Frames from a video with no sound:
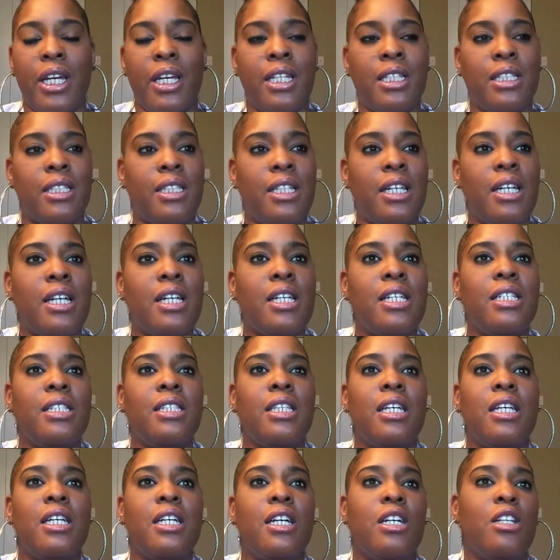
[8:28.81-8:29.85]
It does
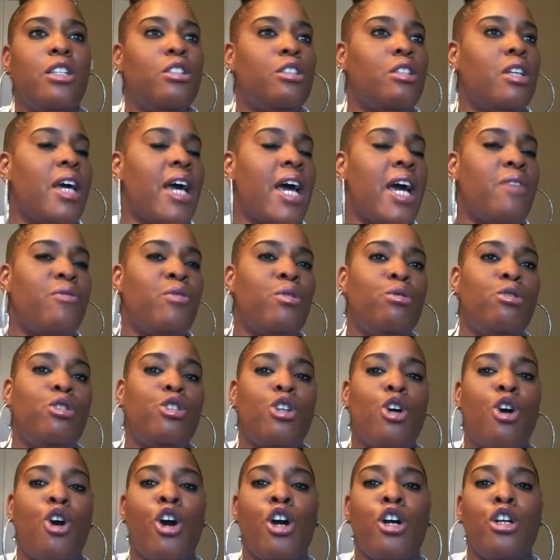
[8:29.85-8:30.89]
have you
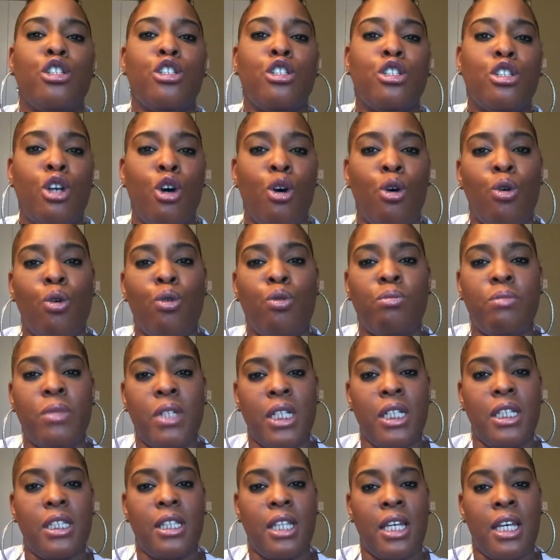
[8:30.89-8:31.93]
chart so
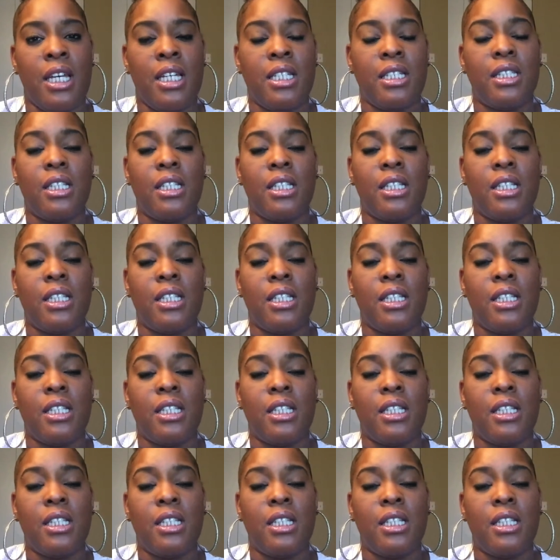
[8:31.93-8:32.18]
many things.